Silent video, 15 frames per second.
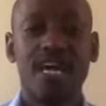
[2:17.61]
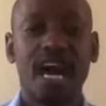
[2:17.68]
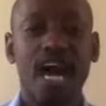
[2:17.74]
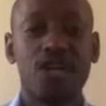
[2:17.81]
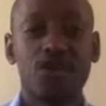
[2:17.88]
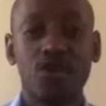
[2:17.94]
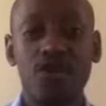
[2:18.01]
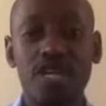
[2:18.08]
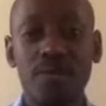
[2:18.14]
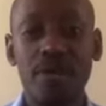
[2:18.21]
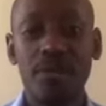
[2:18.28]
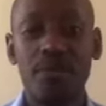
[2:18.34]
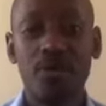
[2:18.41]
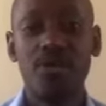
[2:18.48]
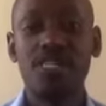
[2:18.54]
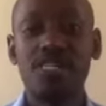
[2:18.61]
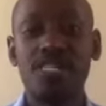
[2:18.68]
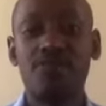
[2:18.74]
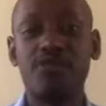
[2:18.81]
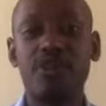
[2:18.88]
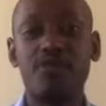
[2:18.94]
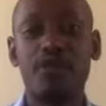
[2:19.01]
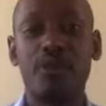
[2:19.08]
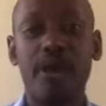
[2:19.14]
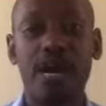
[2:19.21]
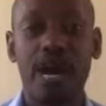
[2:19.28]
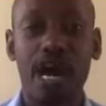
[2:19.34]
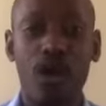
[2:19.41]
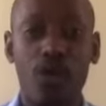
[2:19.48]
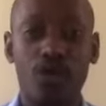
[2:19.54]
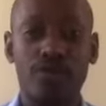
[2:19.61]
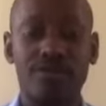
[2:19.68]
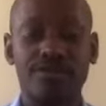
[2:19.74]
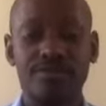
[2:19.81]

I told him a bull is different from a cow.